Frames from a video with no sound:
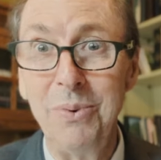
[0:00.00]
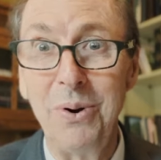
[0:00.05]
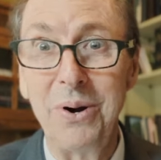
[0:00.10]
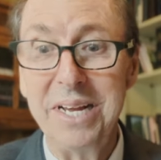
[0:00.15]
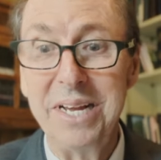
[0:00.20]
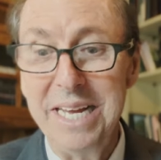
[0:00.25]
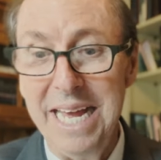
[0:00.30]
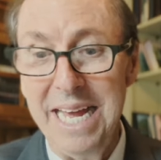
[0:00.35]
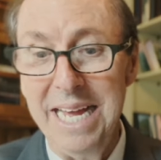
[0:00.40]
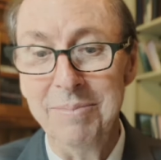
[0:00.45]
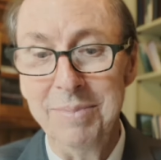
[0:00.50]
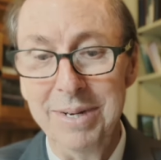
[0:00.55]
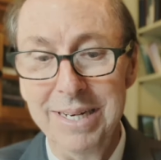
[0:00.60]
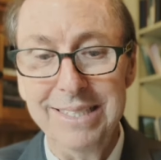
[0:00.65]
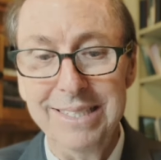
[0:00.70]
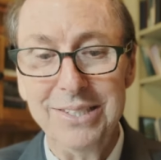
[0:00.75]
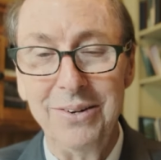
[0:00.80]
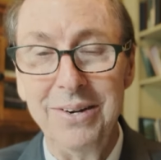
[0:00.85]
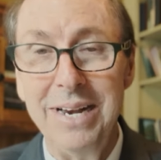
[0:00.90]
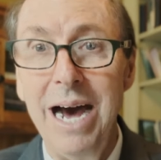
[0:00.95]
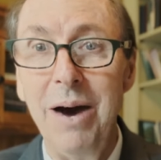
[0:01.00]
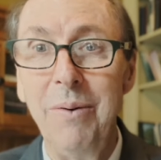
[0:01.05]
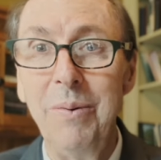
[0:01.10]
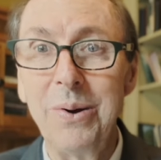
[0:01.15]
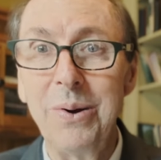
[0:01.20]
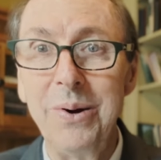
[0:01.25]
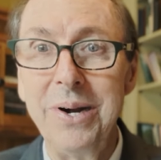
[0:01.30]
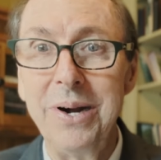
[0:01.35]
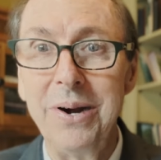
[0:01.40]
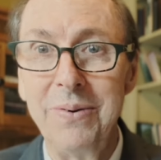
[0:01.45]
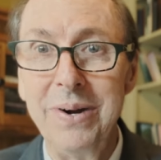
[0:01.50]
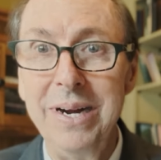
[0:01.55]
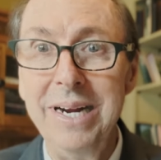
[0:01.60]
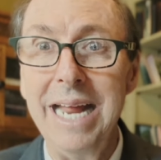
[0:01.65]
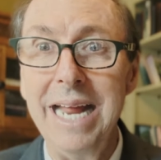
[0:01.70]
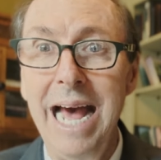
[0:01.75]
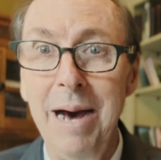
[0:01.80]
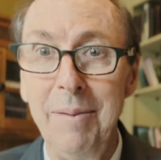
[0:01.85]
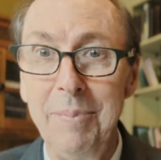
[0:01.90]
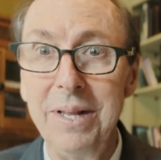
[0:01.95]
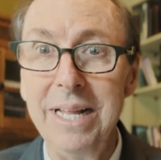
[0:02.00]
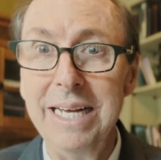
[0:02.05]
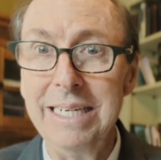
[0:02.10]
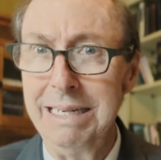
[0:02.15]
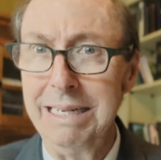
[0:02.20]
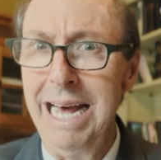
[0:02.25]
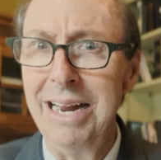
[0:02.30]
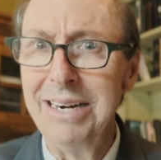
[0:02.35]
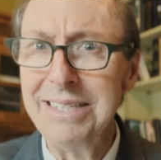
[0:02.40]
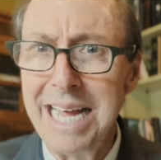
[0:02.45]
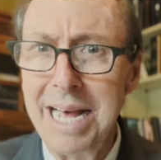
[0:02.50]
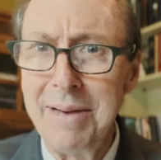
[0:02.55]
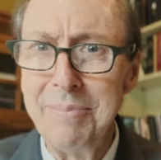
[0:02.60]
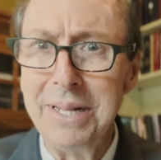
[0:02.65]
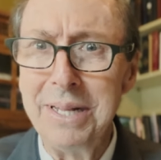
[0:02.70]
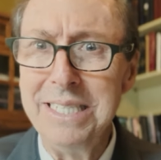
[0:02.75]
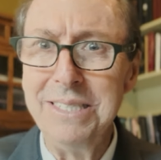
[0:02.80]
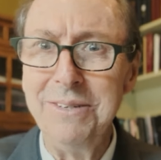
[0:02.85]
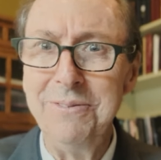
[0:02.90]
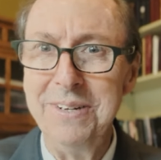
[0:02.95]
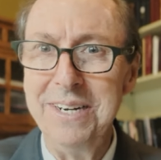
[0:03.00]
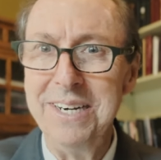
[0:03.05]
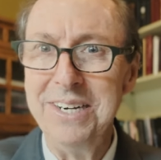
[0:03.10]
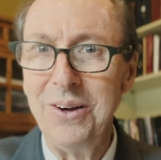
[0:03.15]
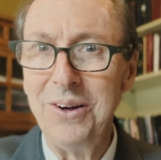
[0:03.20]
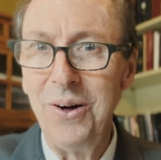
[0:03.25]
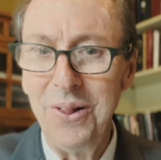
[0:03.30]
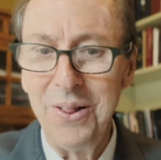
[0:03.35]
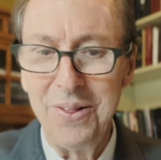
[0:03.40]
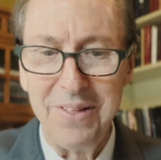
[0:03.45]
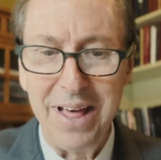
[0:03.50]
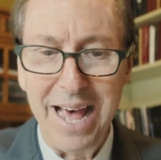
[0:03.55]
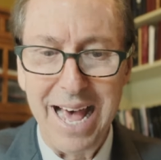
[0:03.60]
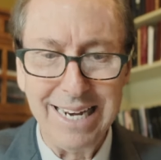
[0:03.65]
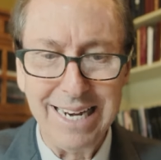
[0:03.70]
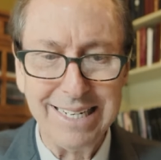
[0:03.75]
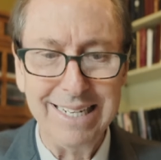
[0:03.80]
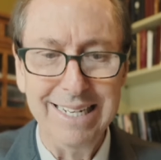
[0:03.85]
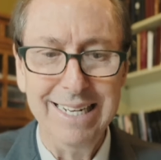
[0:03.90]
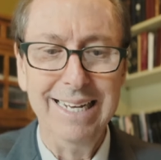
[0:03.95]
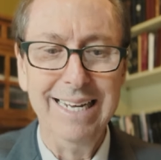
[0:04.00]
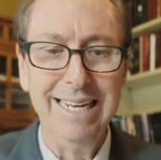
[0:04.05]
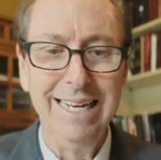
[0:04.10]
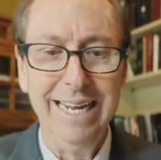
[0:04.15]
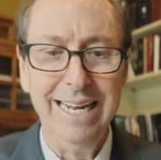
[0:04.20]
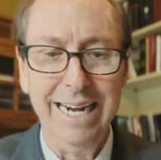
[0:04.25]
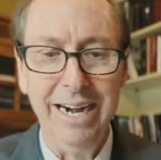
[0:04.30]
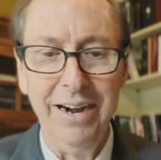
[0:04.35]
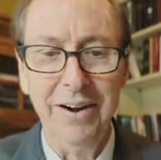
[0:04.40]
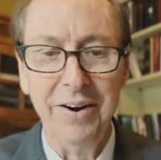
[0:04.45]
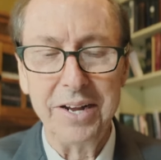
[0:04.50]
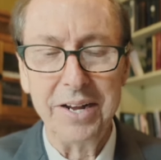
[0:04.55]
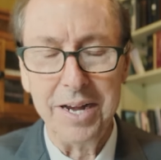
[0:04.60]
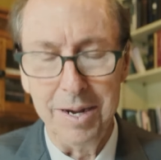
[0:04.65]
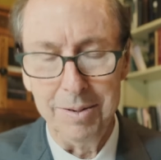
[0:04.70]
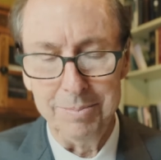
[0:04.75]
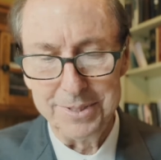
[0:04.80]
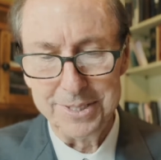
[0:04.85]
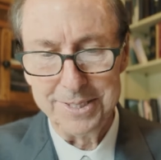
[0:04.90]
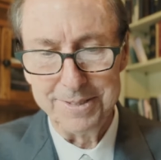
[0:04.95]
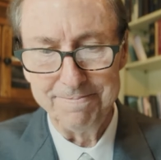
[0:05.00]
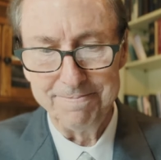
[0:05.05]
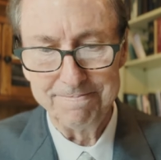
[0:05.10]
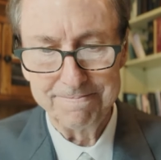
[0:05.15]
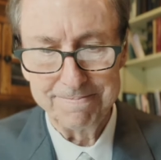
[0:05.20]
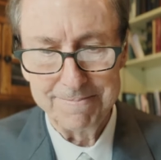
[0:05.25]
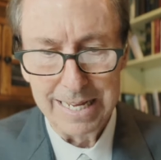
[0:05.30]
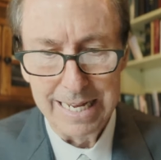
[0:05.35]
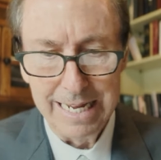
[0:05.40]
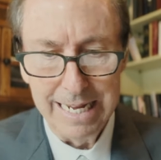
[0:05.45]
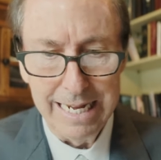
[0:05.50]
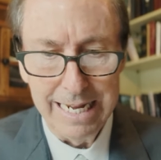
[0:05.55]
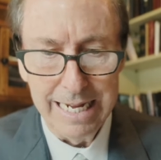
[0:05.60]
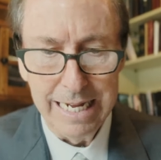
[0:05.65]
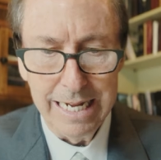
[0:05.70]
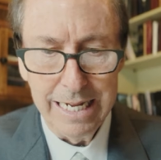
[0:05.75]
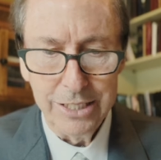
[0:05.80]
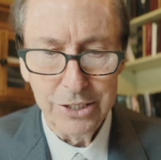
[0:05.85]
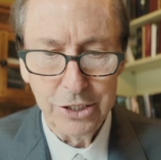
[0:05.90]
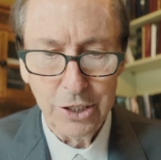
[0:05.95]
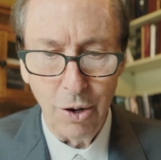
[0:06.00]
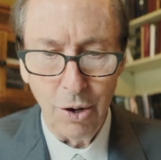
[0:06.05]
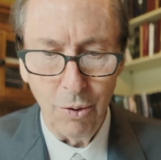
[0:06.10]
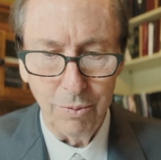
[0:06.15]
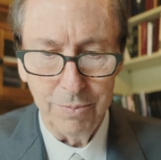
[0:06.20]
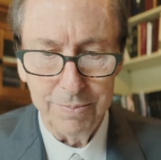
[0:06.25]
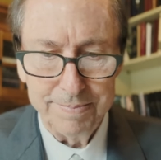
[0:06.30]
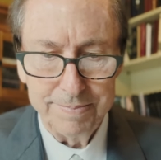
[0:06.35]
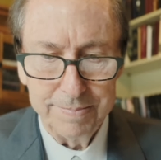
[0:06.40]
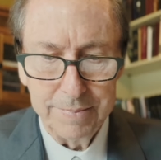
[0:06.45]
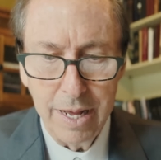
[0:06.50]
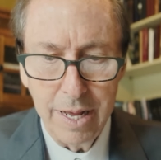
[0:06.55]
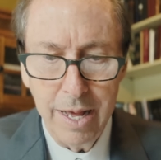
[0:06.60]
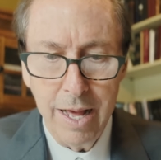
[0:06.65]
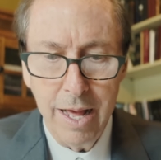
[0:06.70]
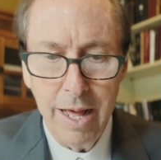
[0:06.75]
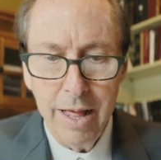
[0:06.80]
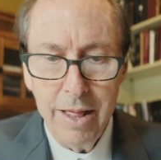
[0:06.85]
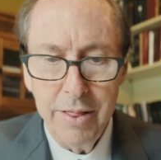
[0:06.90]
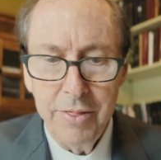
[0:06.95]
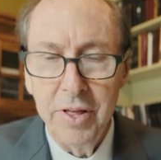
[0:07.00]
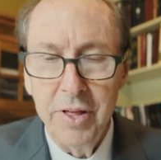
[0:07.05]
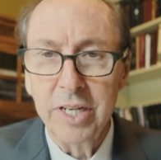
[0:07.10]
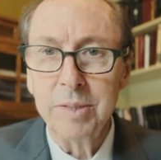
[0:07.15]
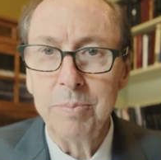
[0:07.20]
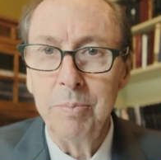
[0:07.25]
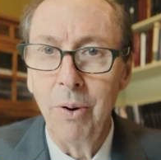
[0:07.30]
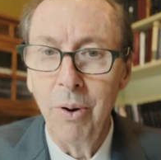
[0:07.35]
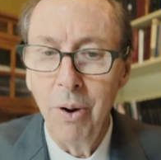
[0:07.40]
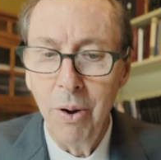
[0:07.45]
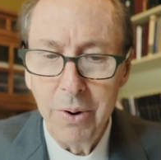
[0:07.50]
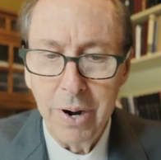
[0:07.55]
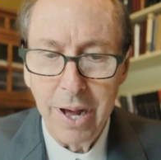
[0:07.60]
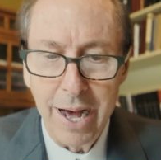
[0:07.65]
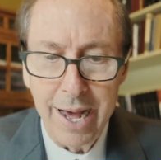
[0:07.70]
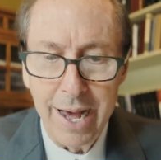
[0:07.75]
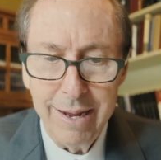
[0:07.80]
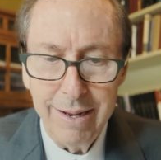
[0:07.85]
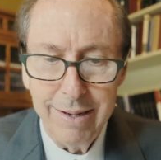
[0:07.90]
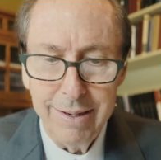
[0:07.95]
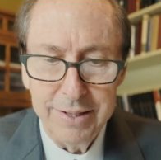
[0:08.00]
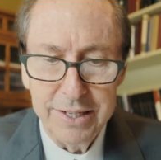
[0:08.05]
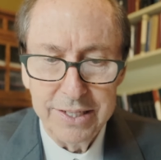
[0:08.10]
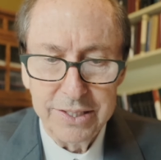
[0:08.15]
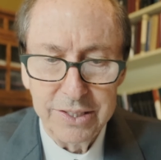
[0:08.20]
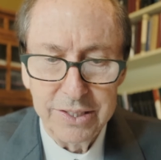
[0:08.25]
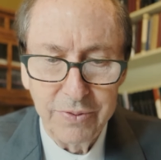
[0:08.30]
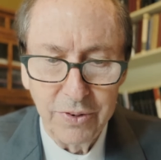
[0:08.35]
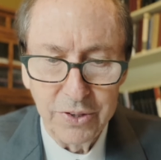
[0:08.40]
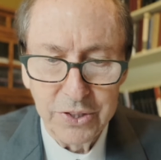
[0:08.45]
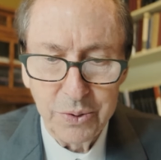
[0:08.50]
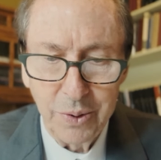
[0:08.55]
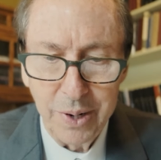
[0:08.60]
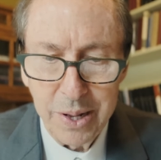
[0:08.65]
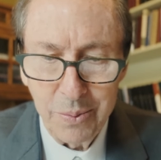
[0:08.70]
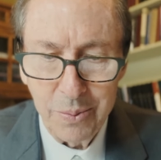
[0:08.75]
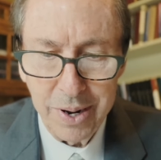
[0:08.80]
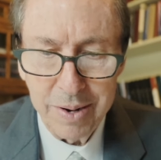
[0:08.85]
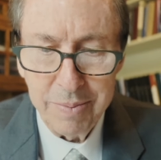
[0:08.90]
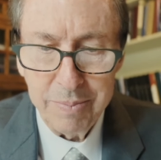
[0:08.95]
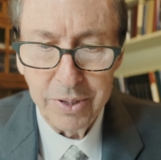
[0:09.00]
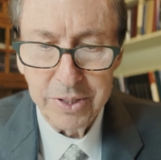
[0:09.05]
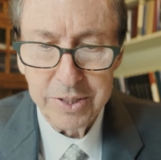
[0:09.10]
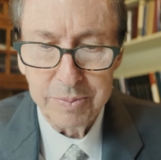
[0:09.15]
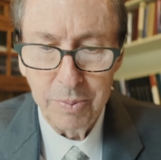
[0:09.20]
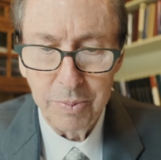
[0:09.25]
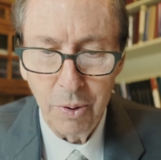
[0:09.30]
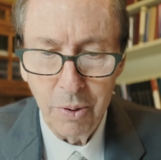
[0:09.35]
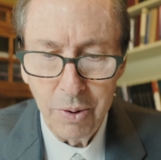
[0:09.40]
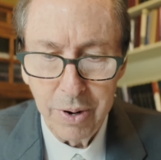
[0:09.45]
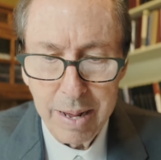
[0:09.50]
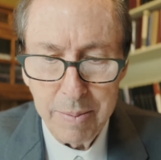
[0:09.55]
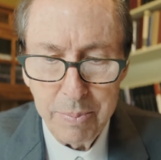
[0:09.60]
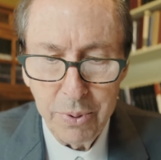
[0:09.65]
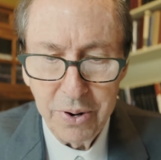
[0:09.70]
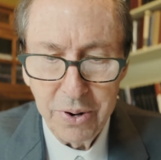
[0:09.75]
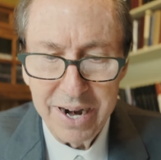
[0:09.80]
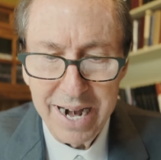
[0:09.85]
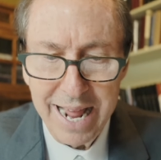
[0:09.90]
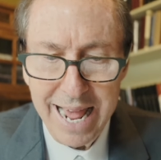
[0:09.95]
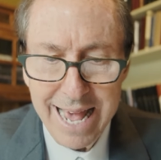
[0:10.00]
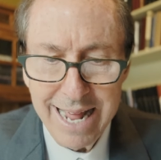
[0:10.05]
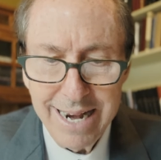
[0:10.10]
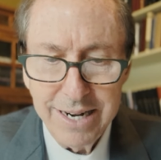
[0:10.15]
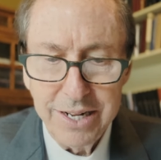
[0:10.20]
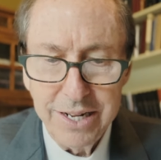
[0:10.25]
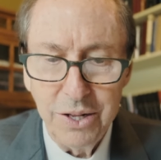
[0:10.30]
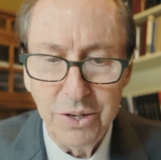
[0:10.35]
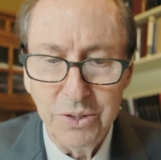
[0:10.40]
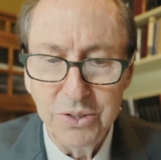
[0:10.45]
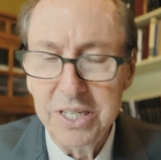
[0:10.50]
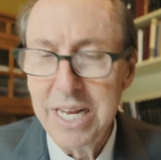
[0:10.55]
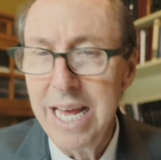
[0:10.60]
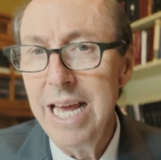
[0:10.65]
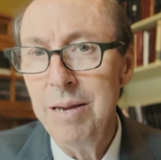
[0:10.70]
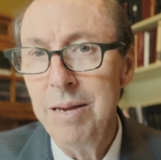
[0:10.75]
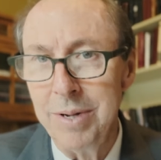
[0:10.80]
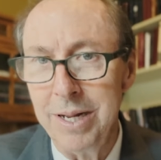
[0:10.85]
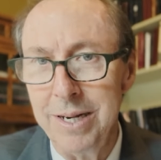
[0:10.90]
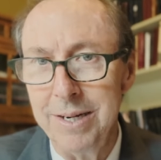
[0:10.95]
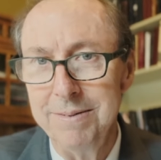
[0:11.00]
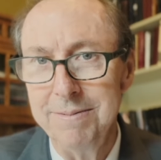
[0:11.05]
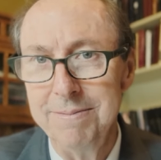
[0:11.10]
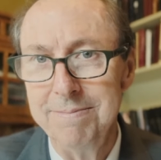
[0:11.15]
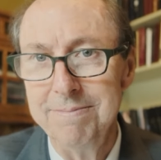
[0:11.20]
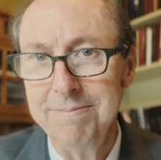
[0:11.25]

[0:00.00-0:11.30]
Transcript: more Kingmen. So now we're going to read appellation. How does appellation fit into all of that? Here it comes. So, thus Moroni, this is verse 21, thus Moroni put an end to those Kingmen